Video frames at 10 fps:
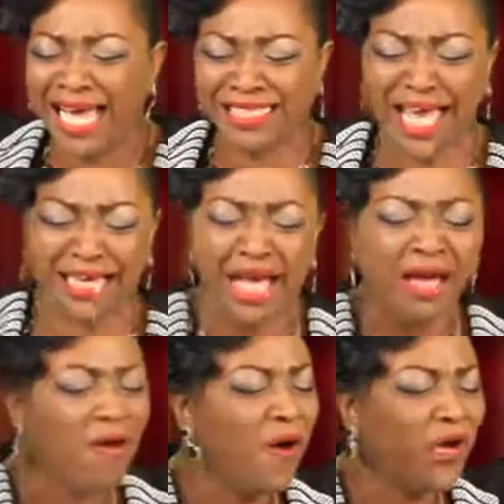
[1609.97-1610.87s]
As
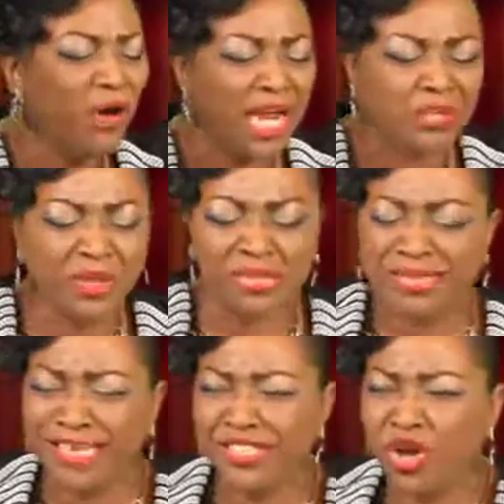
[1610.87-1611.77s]
a, oh Lord, as we
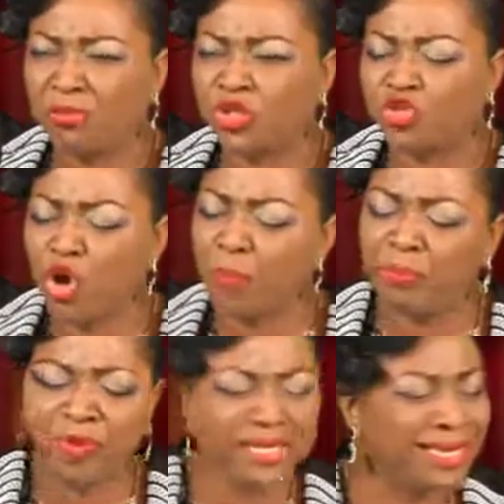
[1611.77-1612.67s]
sense your
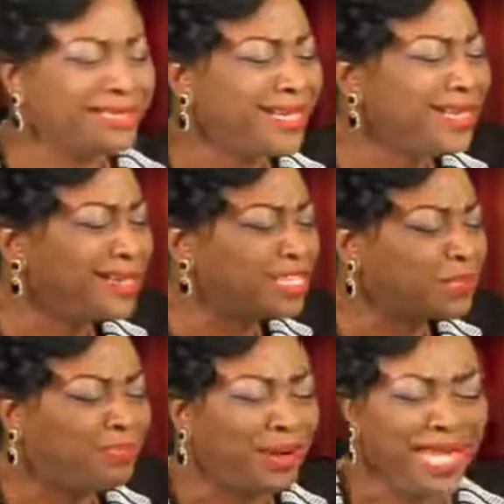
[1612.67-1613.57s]
strong presence in
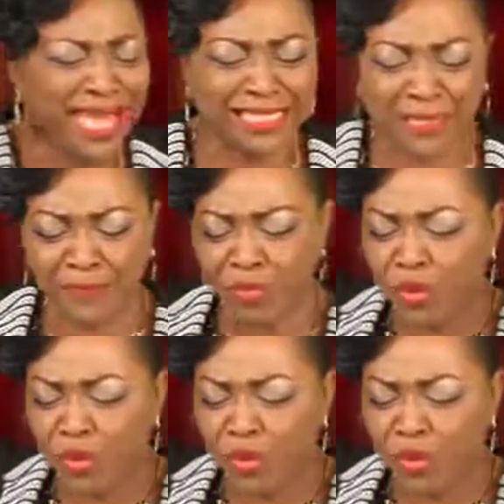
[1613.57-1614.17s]
this place.